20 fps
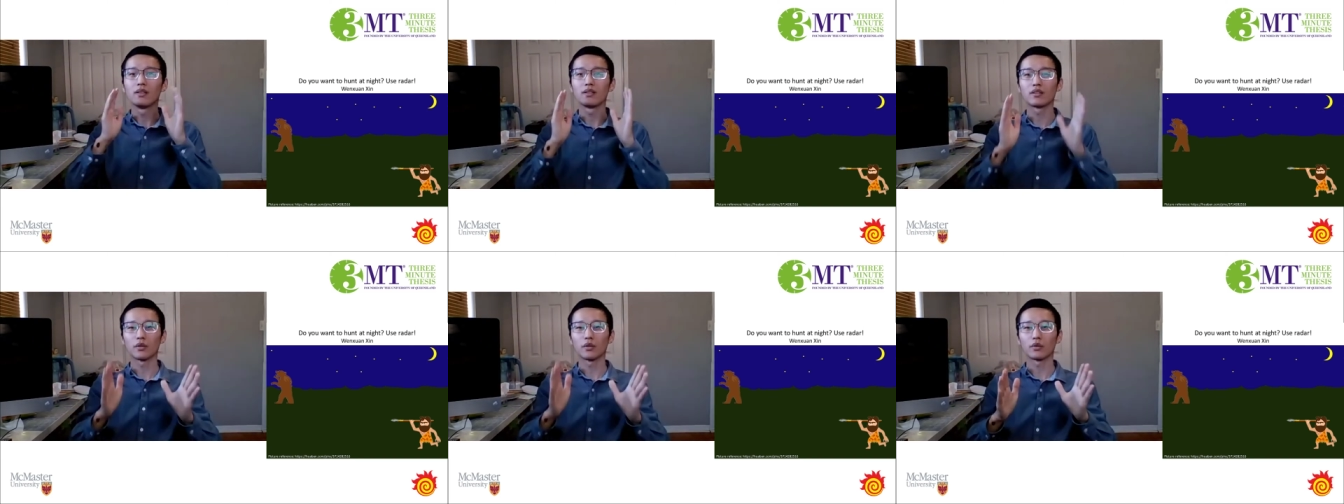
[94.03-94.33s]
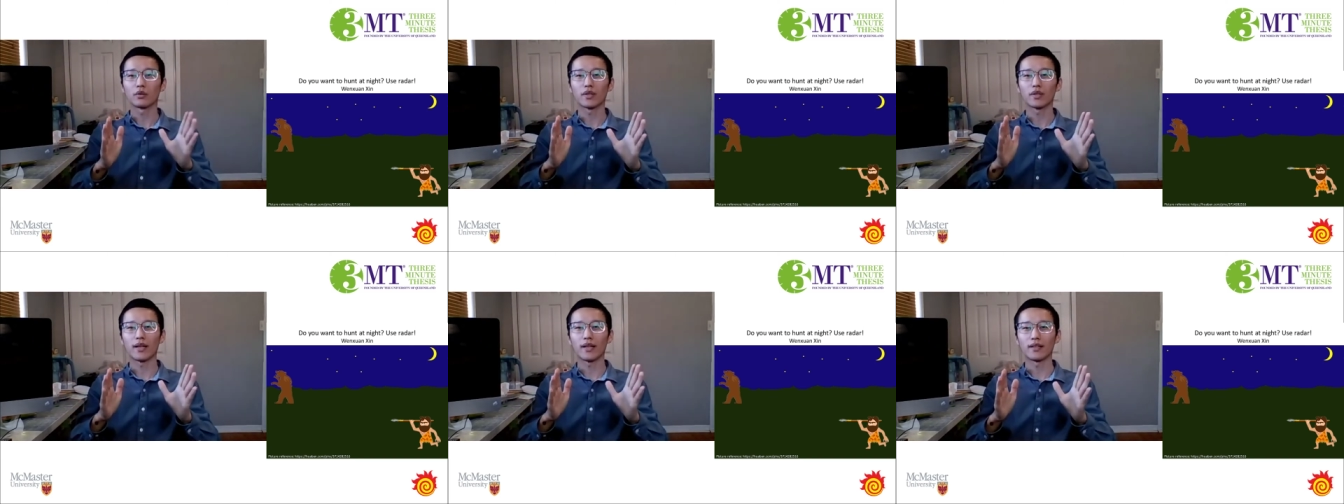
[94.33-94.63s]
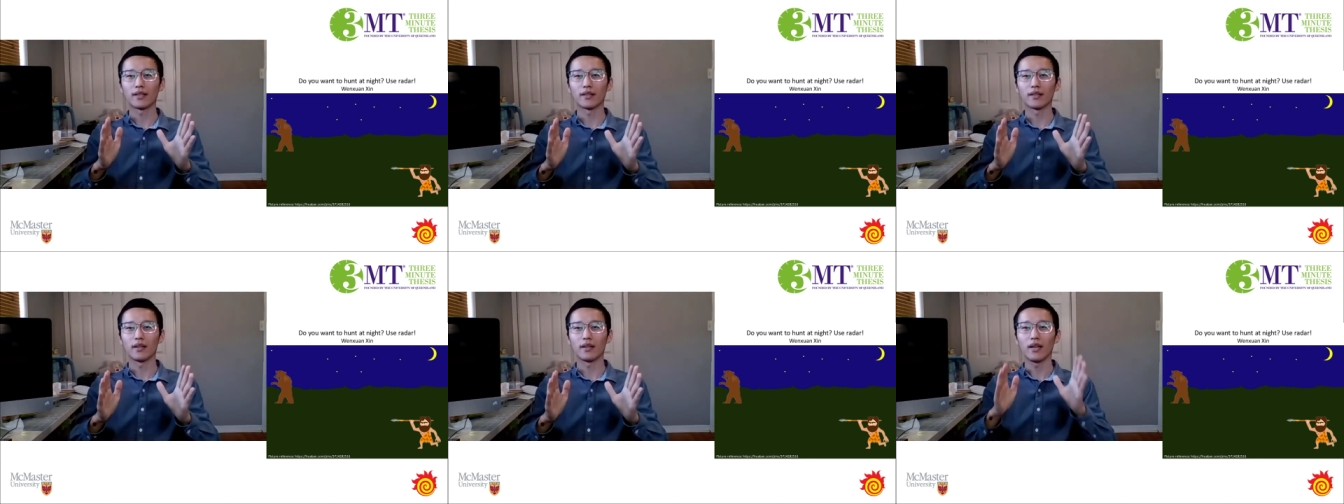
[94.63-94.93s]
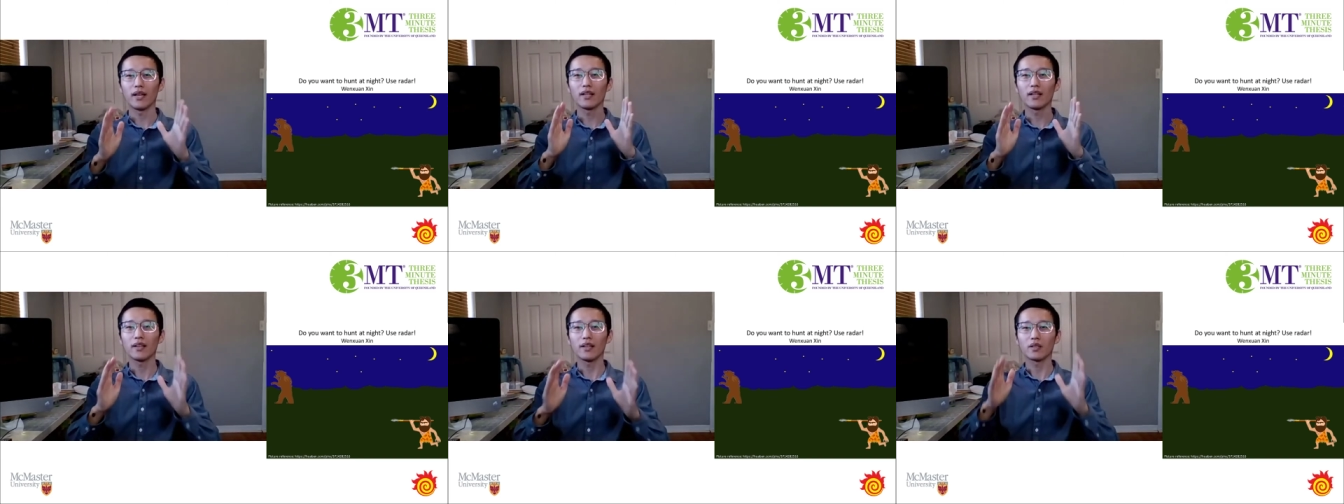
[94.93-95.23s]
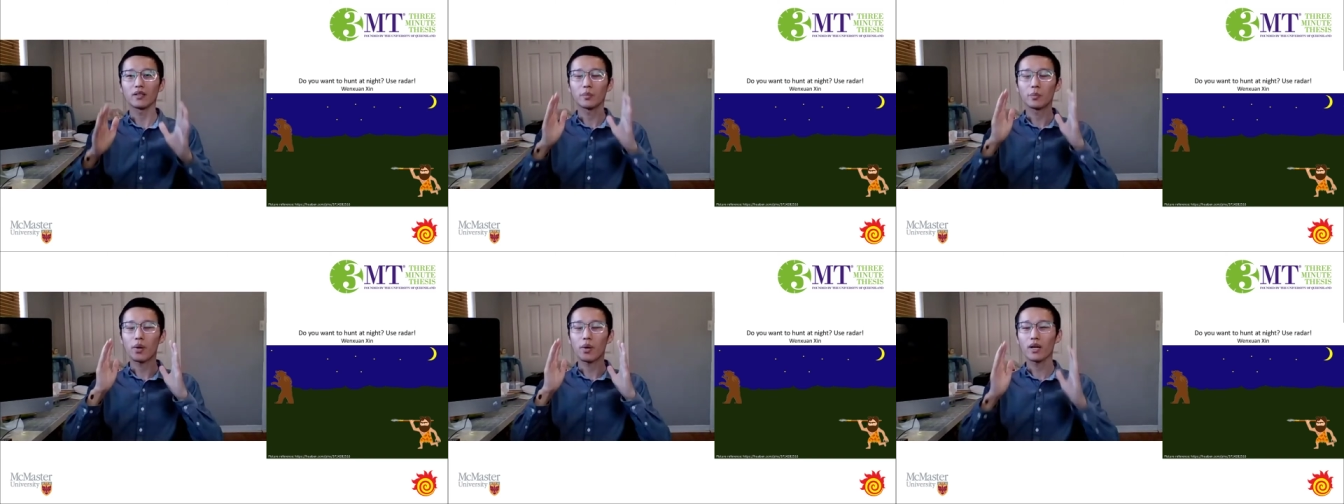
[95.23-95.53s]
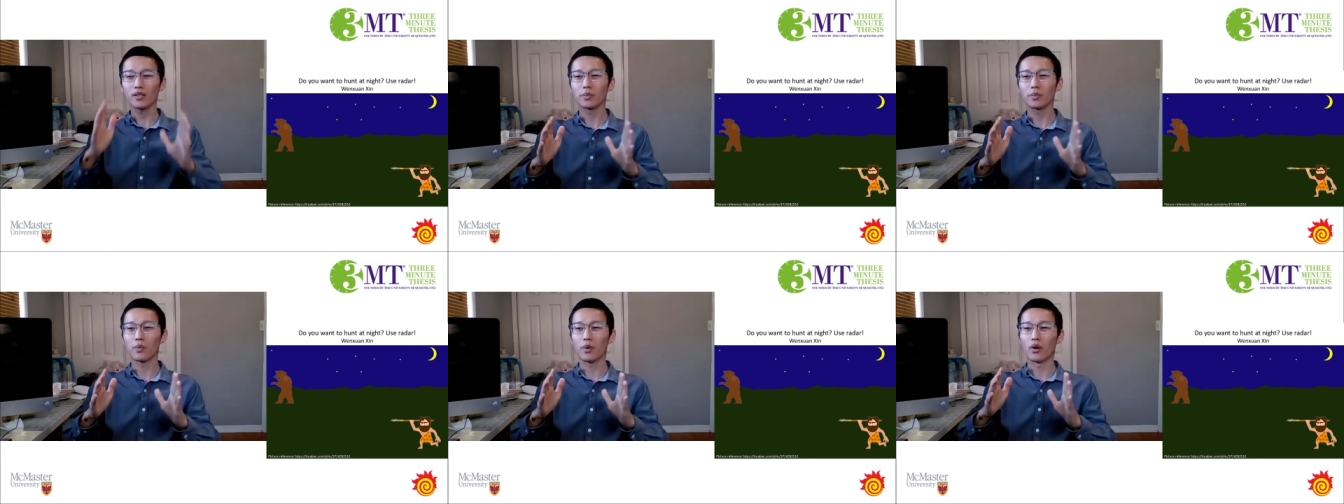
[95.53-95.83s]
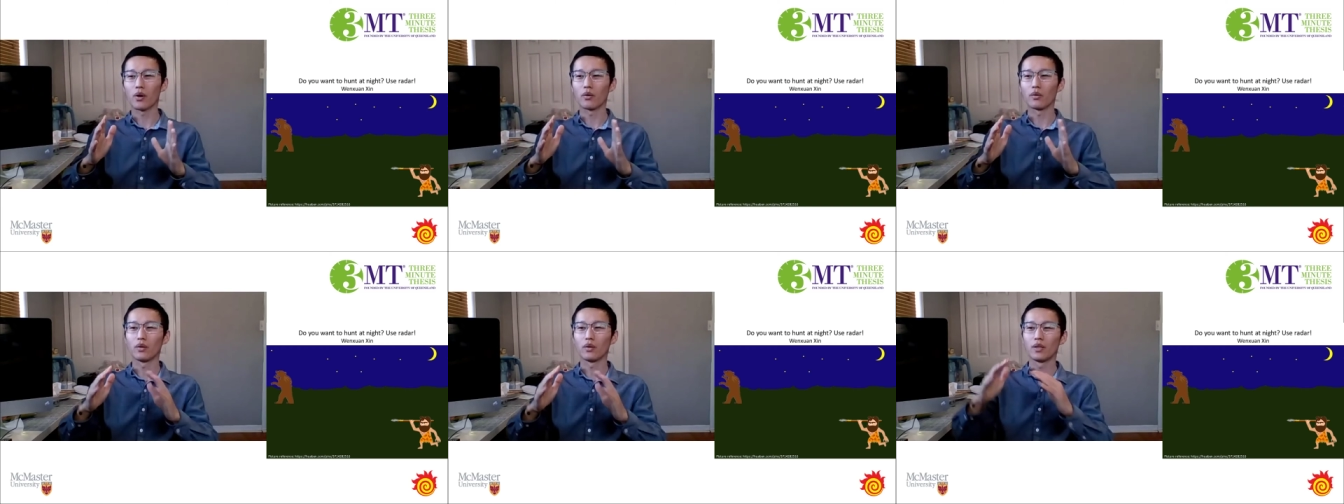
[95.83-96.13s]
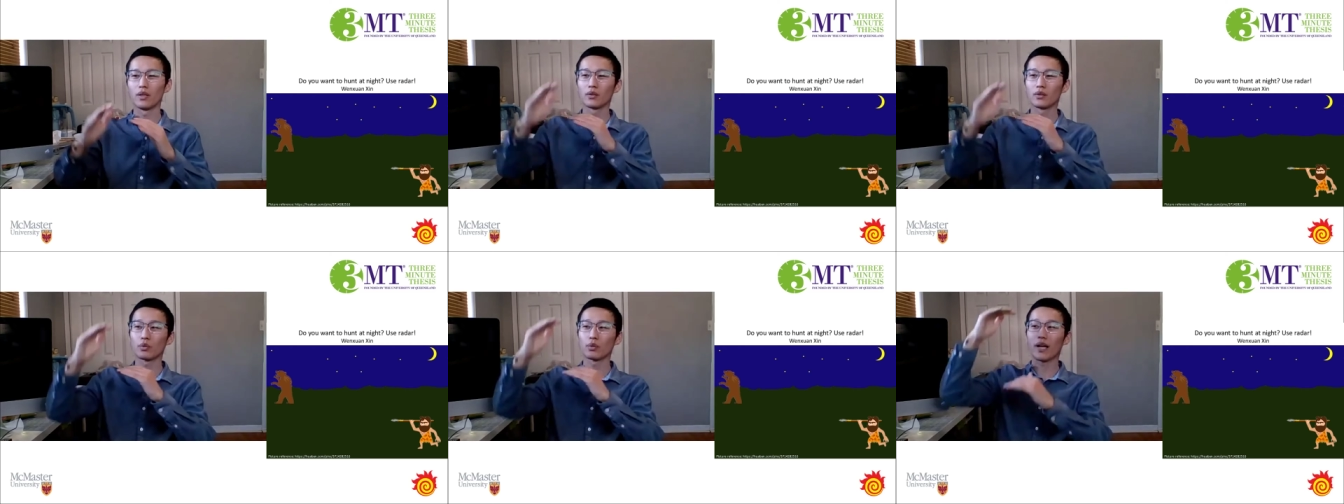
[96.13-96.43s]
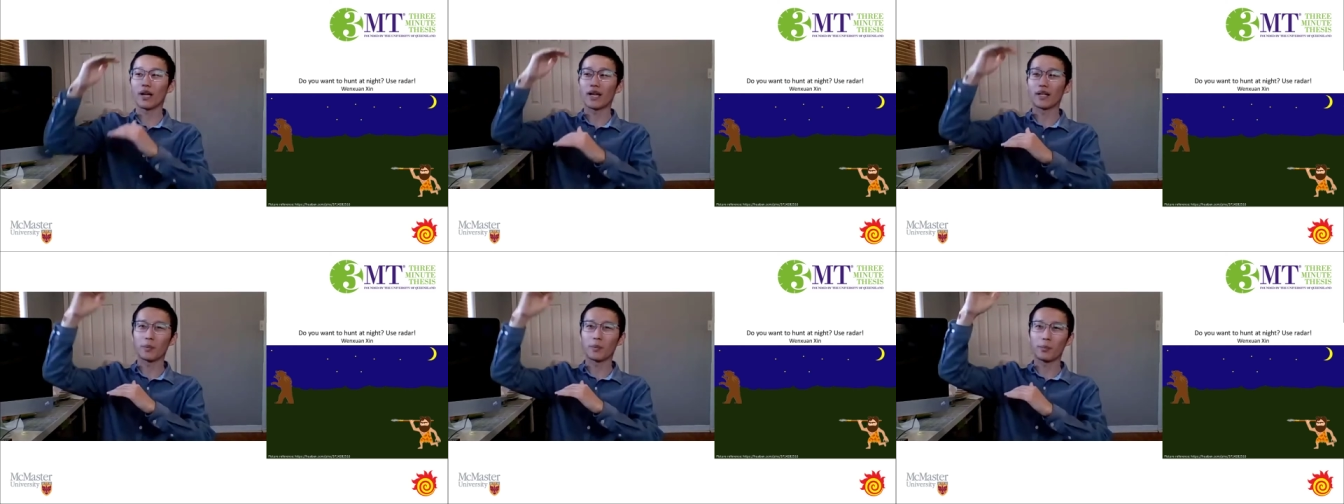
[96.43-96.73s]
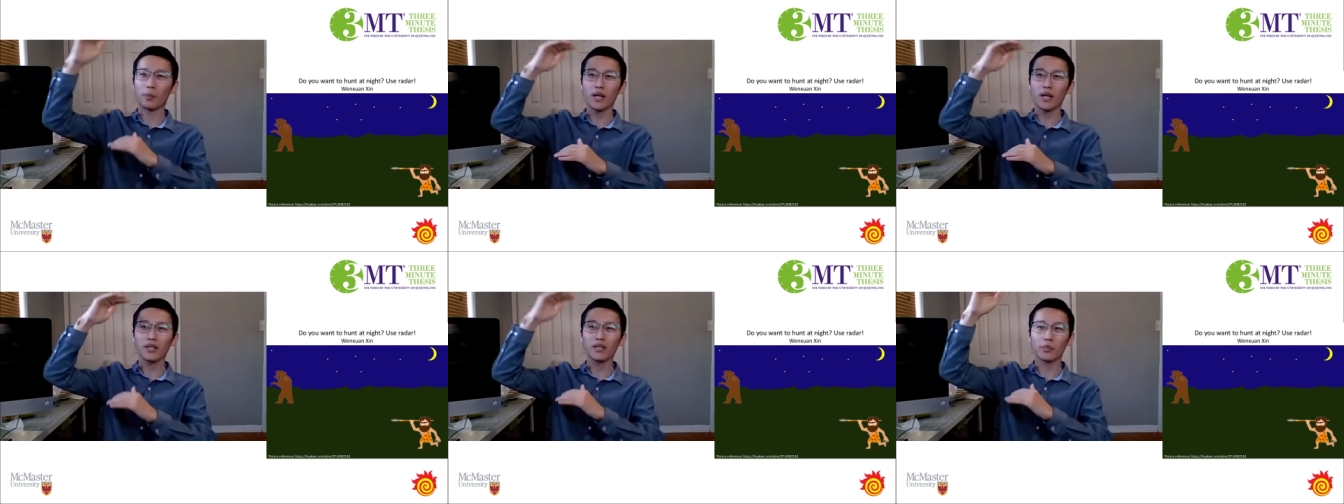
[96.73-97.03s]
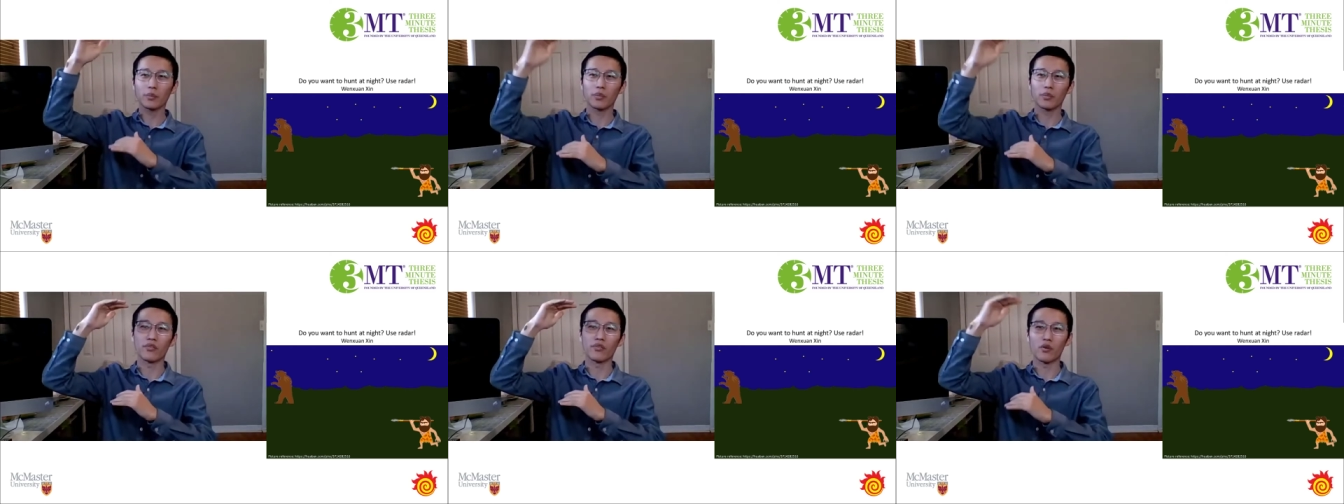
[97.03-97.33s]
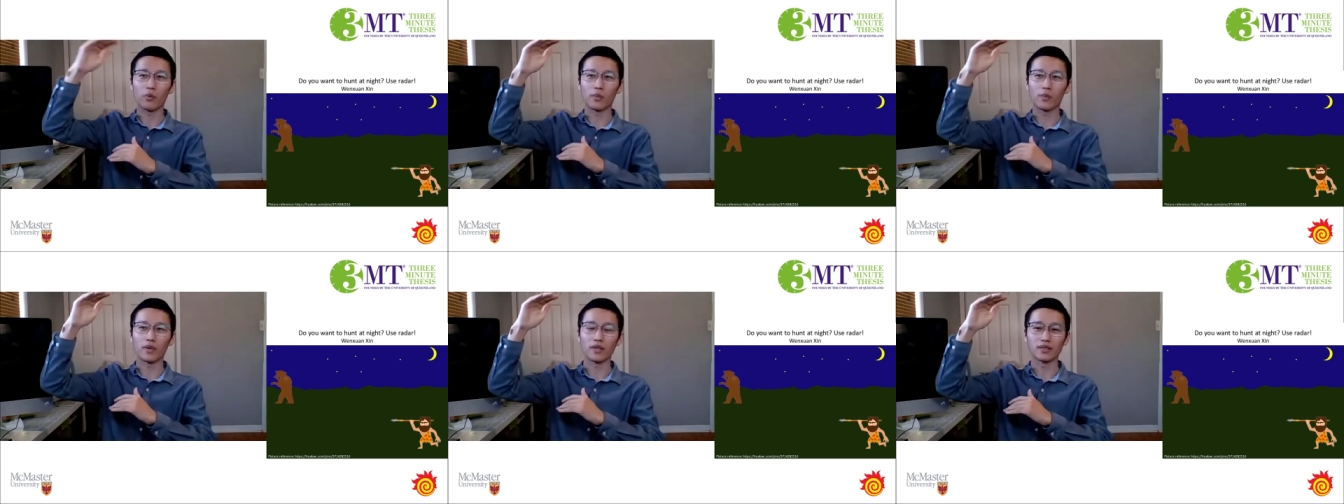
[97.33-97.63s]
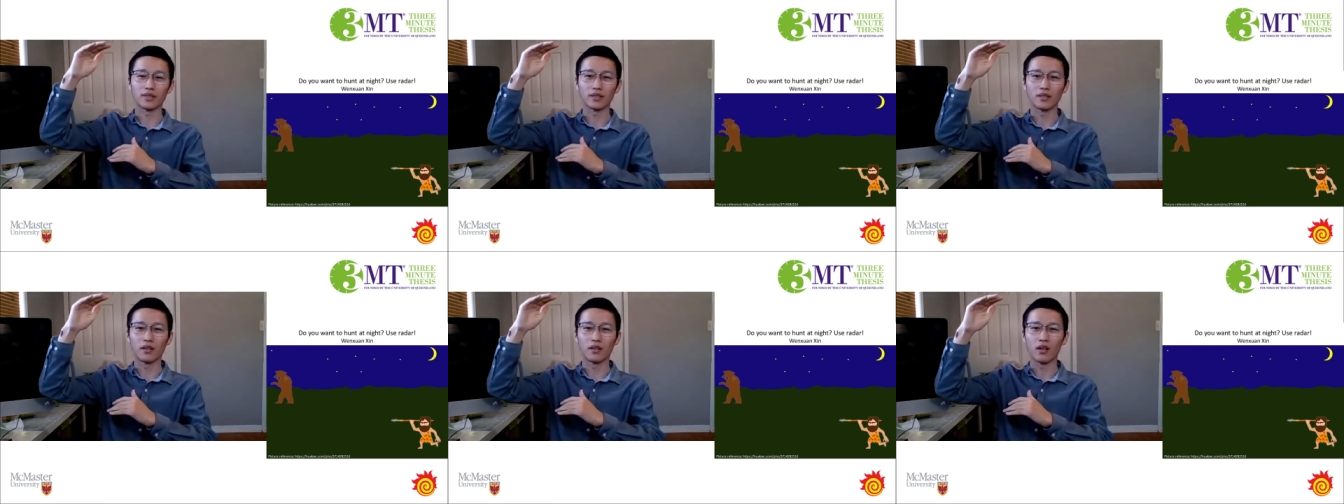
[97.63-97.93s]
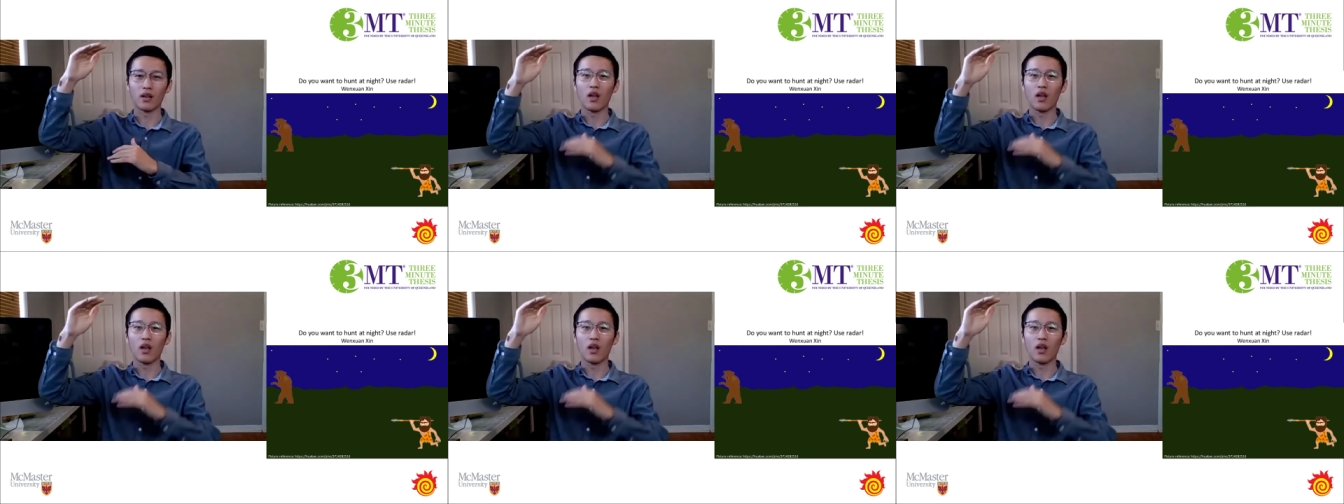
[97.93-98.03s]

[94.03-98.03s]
so that it is possible to get better performance.